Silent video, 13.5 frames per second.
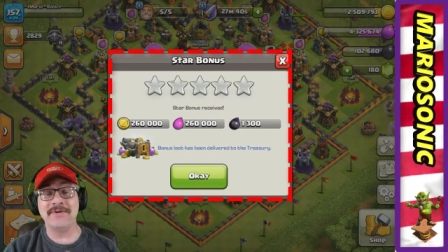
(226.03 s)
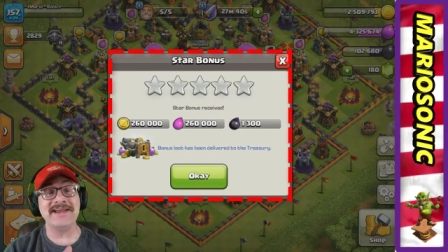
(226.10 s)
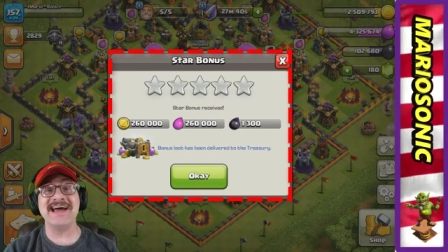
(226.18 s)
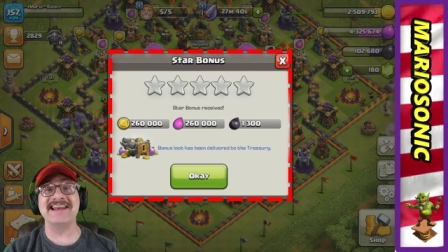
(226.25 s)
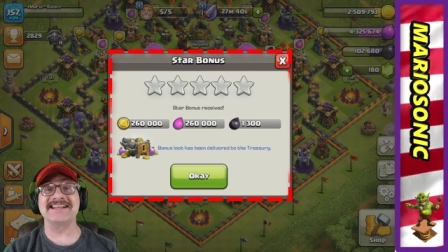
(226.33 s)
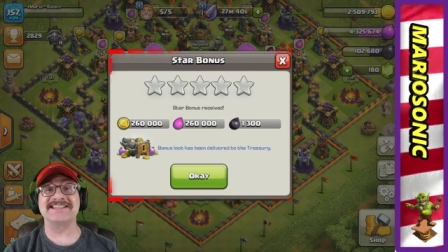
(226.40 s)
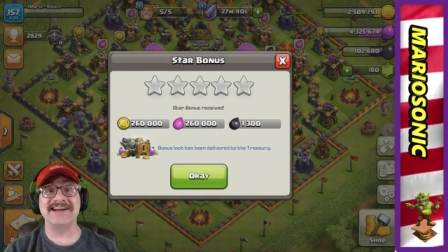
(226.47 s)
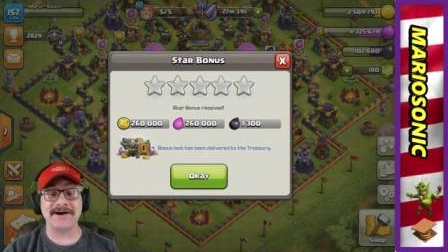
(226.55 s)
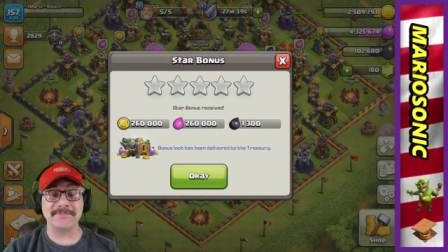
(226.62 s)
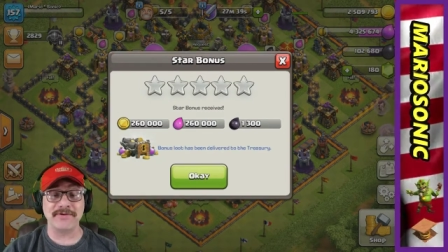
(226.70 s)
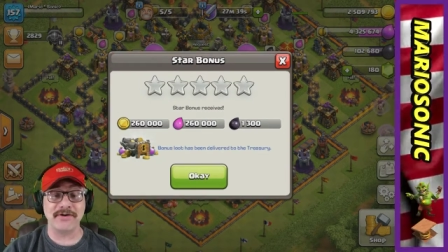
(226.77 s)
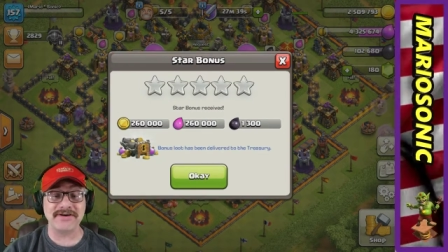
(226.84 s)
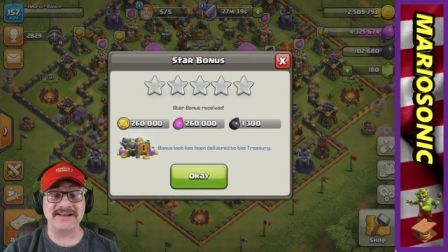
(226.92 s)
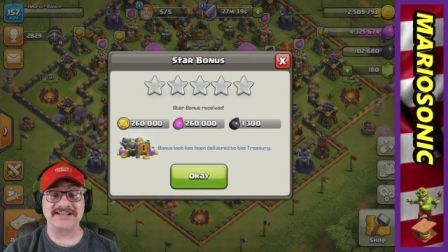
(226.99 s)
We got a star
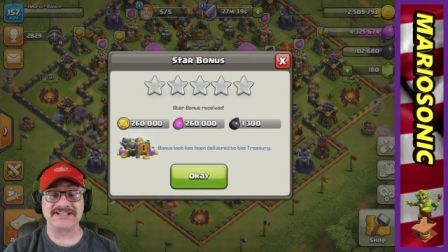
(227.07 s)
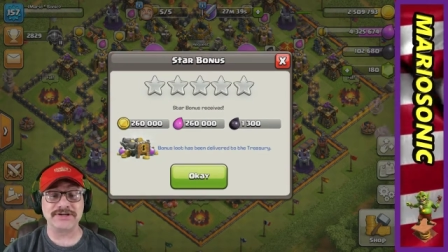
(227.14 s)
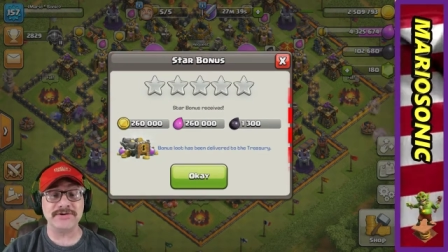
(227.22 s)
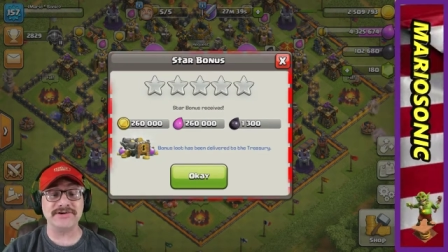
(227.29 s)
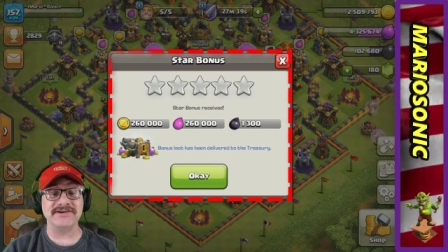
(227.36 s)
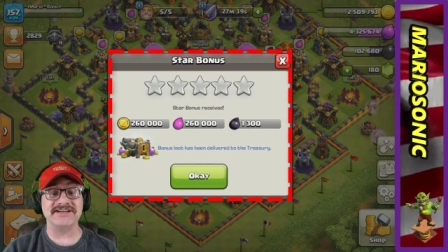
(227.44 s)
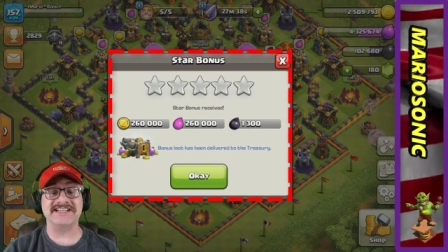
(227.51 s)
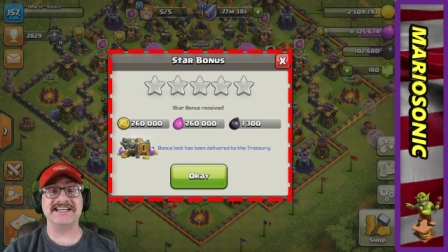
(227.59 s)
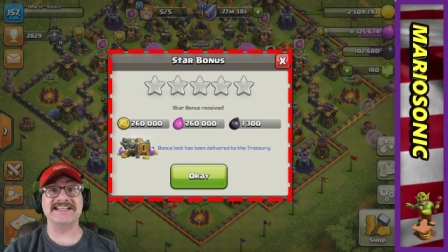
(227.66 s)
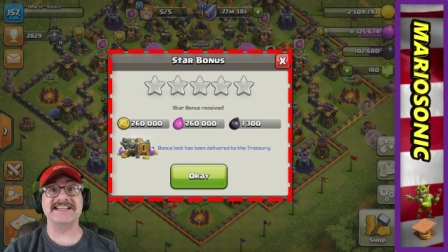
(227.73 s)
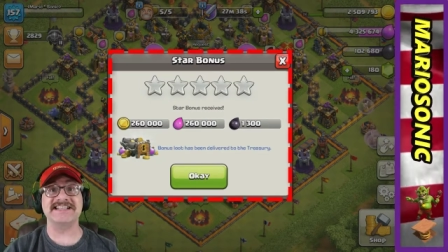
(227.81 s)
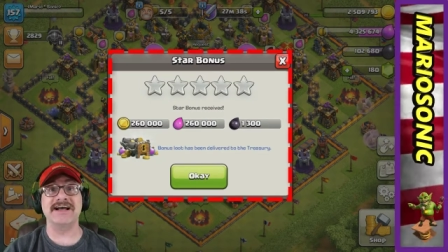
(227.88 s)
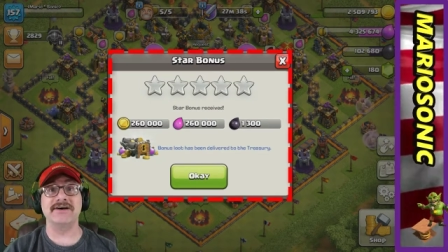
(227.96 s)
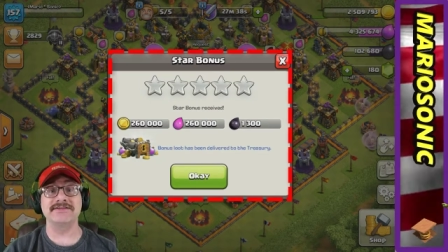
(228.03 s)
bonus
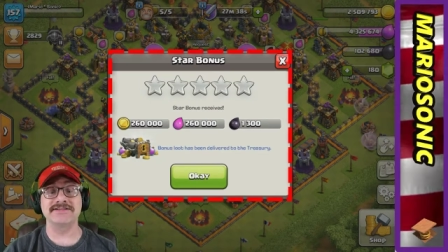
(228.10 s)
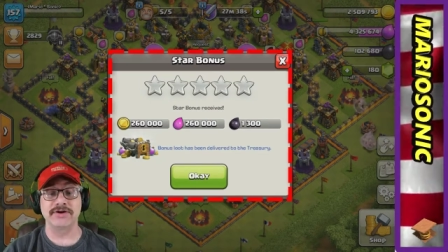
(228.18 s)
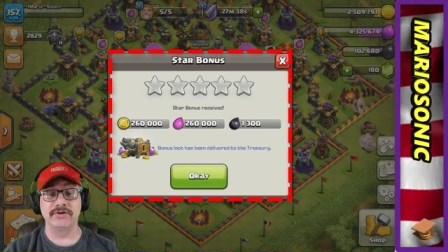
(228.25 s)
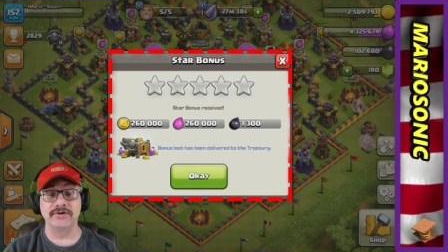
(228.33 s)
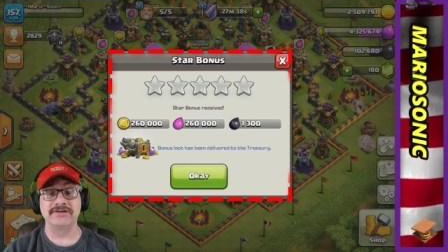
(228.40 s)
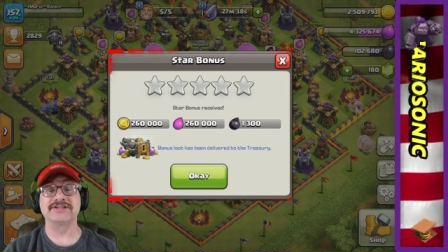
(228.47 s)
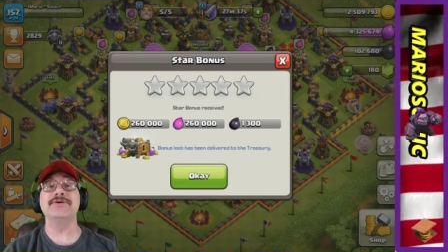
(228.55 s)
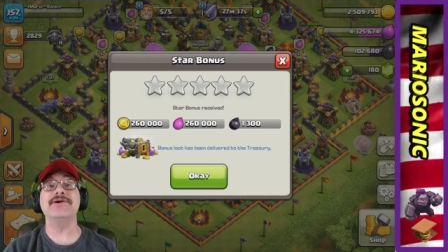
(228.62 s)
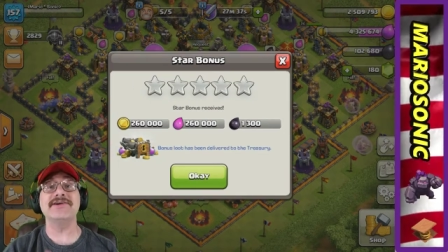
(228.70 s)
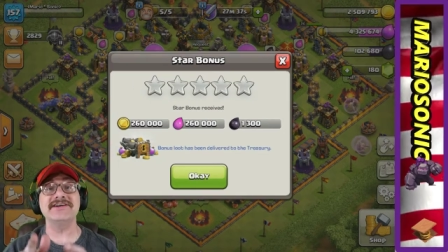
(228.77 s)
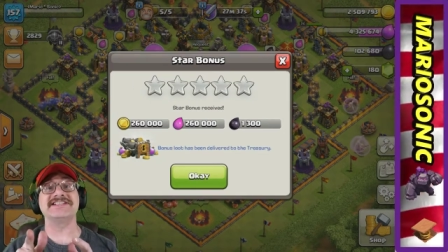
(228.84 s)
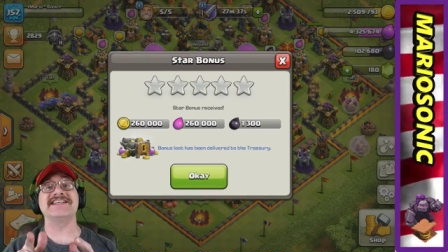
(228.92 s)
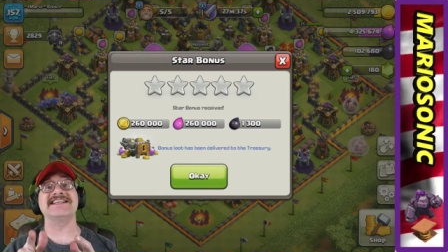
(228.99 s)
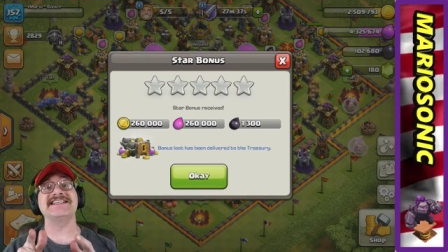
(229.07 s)
260,000 gold,
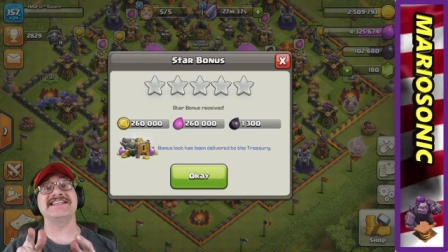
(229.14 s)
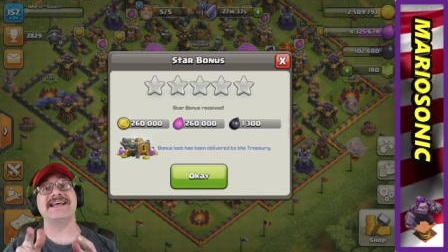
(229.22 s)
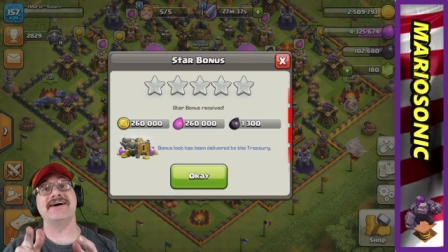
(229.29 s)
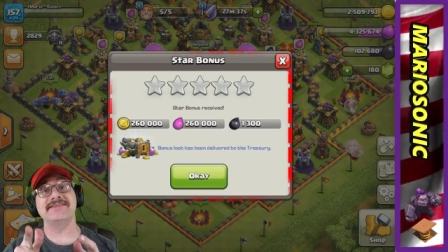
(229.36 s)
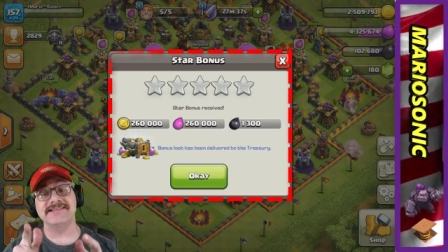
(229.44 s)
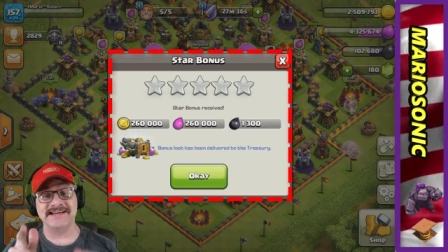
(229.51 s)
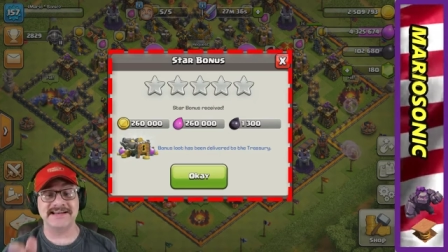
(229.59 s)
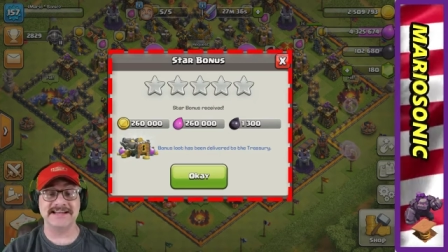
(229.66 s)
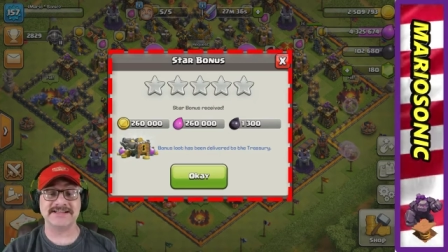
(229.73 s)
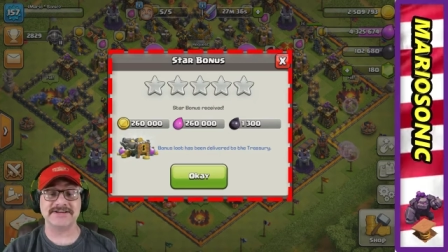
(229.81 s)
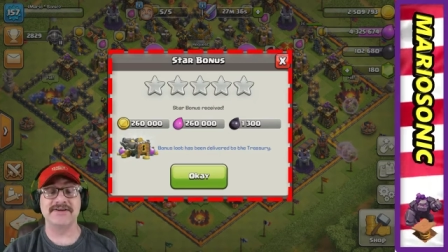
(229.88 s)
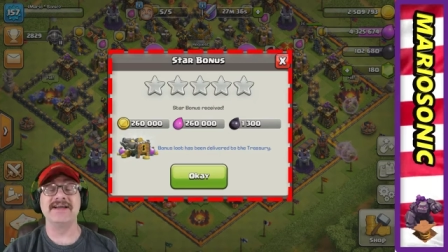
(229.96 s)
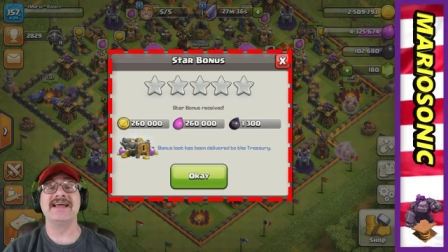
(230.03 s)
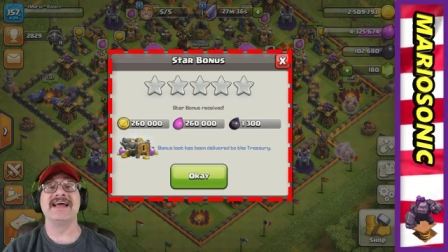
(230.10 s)
260,000
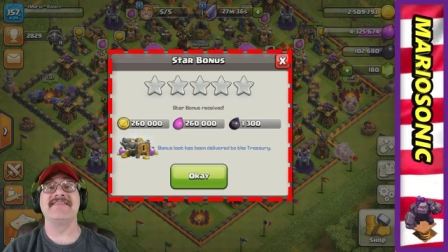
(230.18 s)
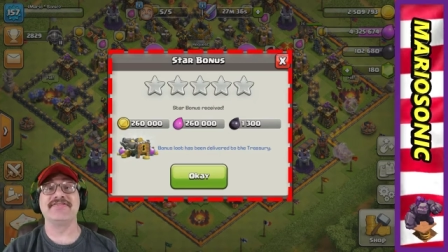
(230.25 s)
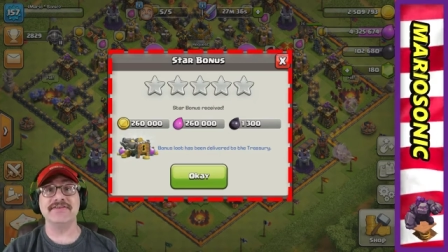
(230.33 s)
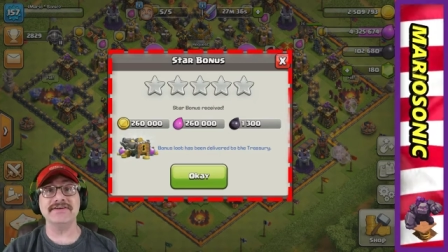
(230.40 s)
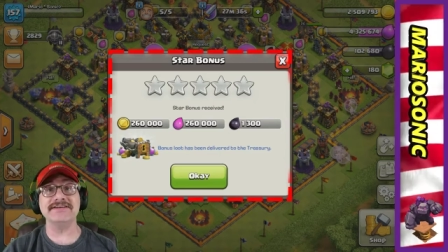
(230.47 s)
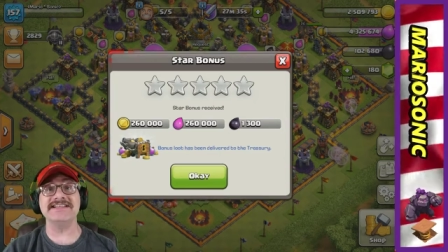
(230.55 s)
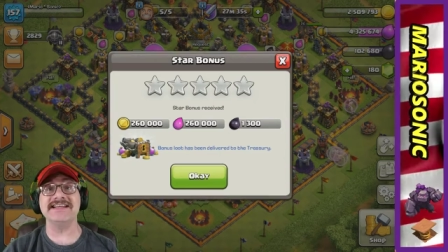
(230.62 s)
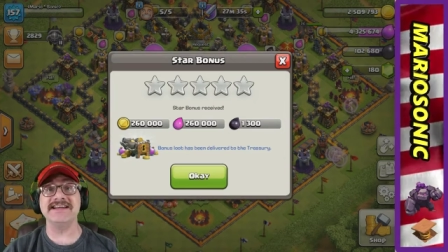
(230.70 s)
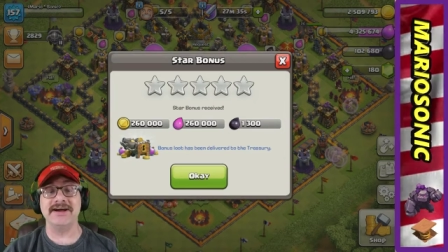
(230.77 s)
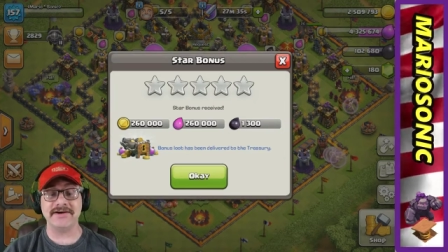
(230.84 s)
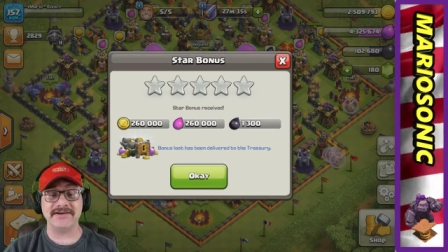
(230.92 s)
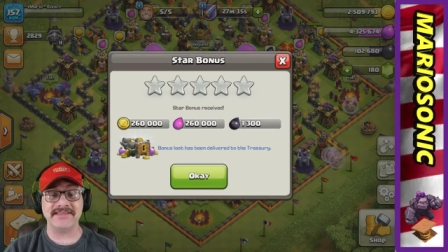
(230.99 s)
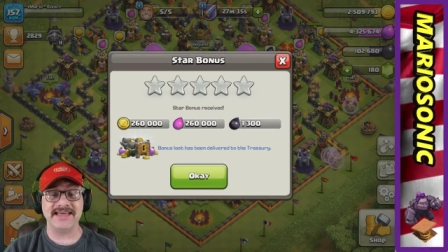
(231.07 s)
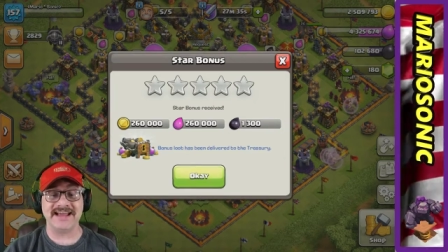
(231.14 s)
elixir, and
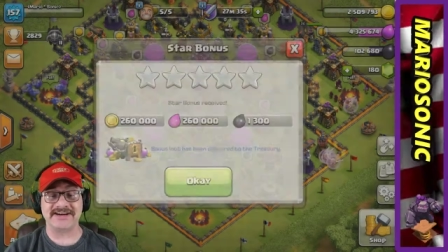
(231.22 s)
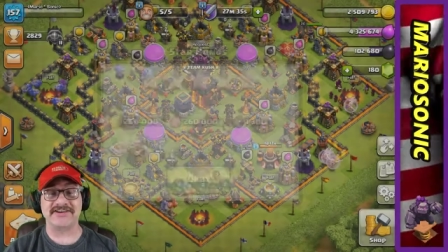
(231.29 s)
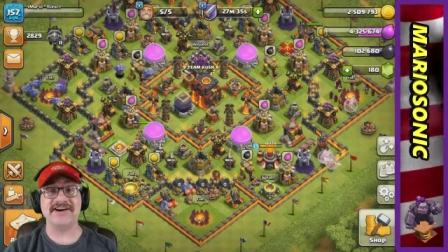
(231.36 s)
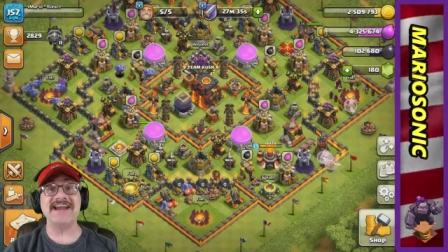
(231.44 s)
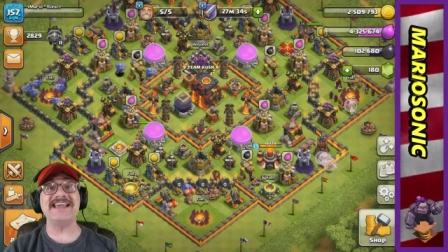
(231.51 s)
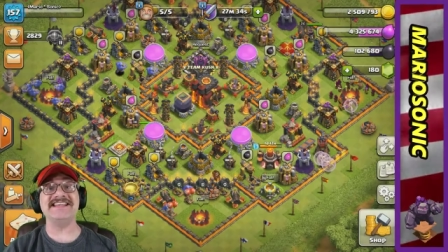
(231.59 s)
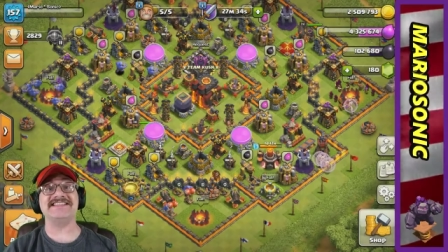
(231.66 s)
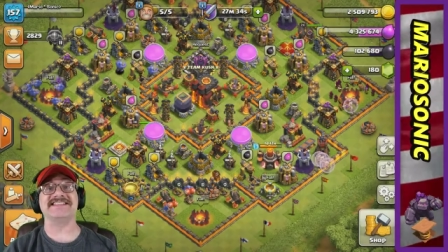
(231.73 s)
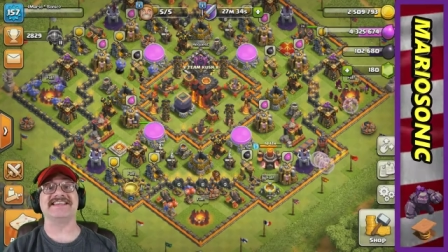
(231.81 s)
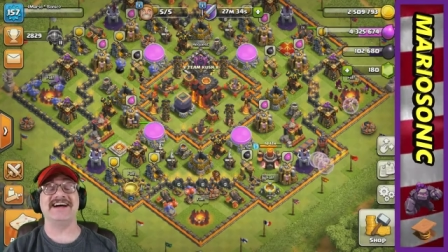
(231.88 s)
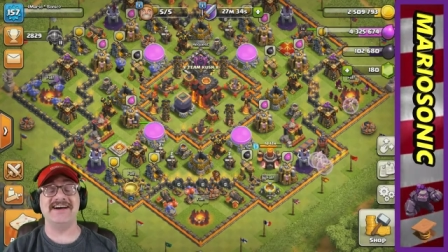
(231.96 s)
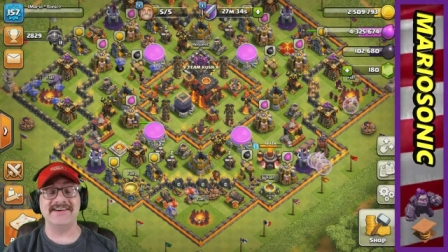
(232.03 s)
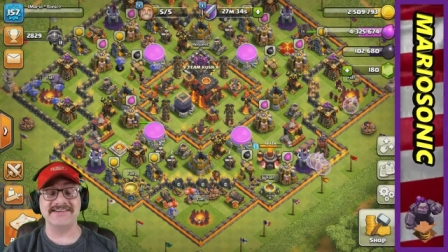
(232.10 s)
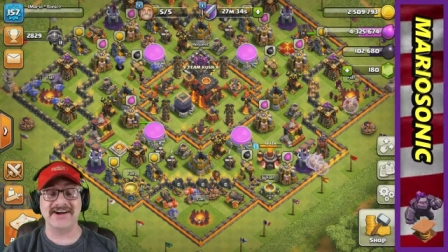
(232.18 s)
1300 of that crazy
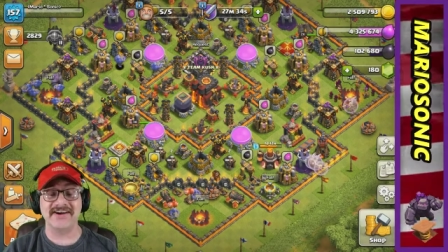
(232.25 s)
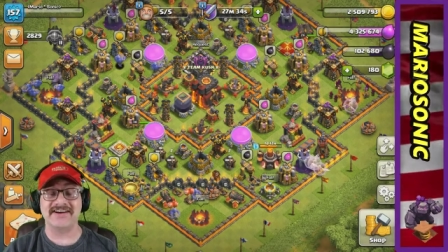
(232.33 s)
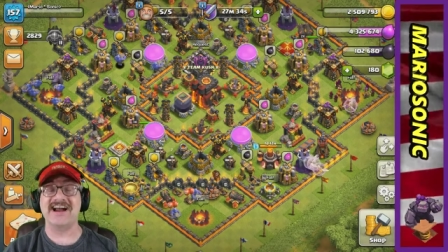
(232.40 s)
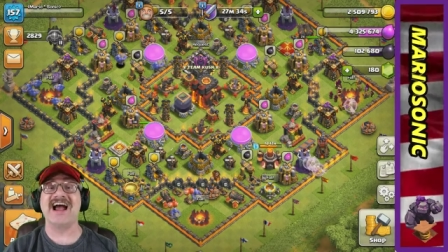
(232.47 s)
hard dark.